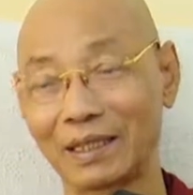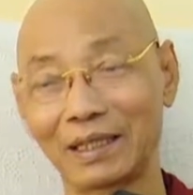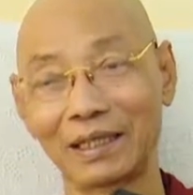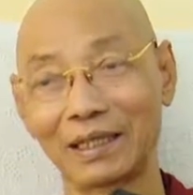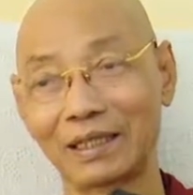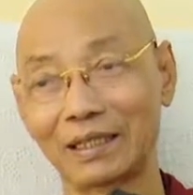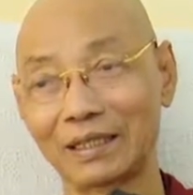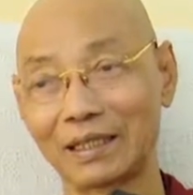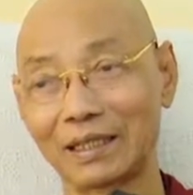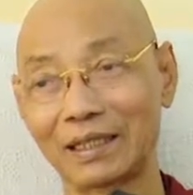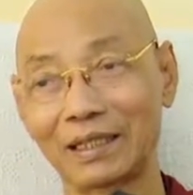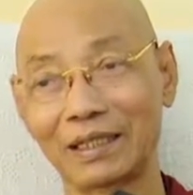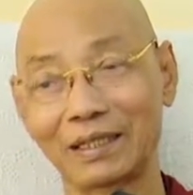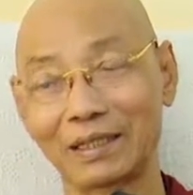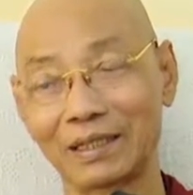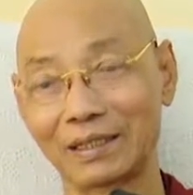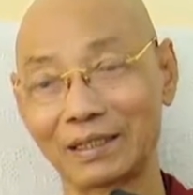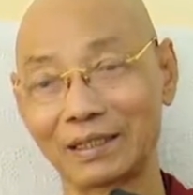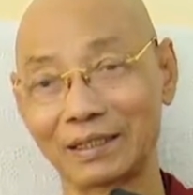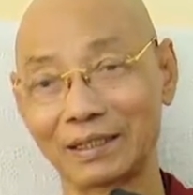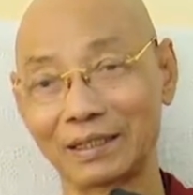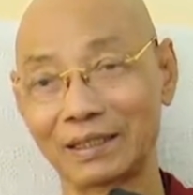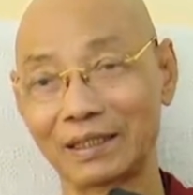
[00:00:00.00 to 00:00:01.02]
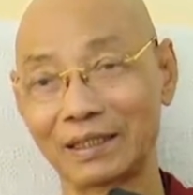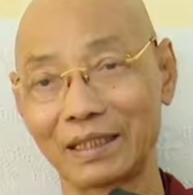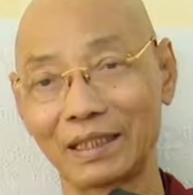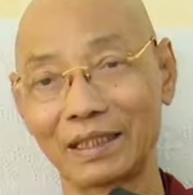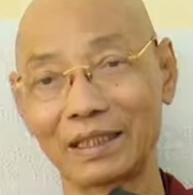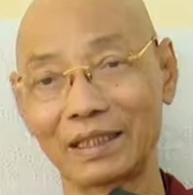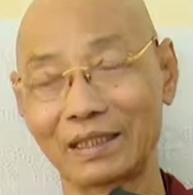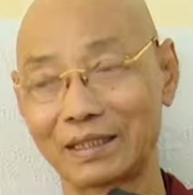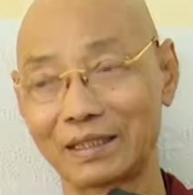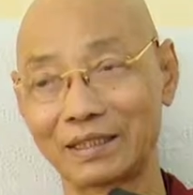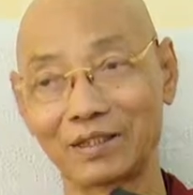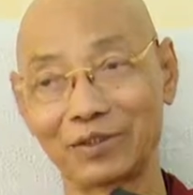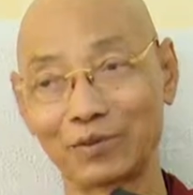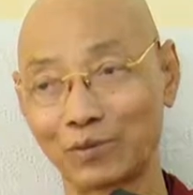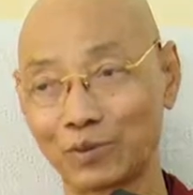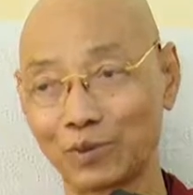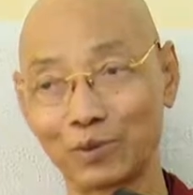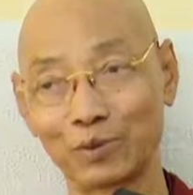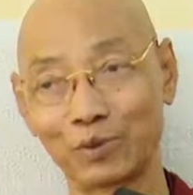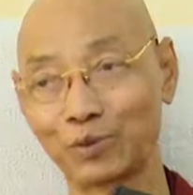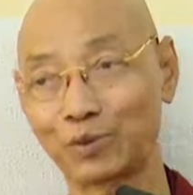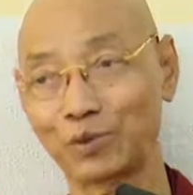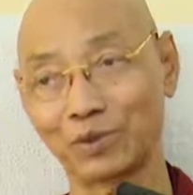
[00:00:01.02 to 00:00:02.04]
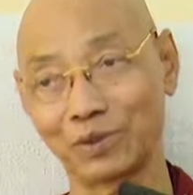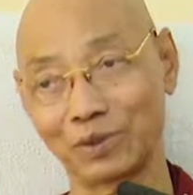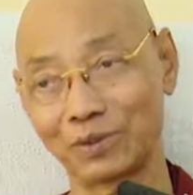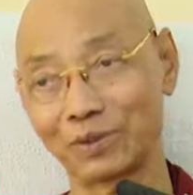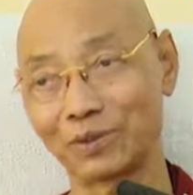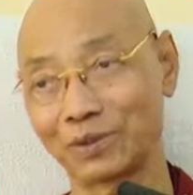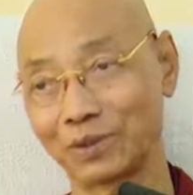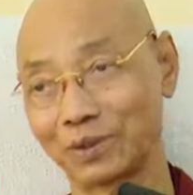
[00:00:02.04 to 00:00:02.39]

and there is a rules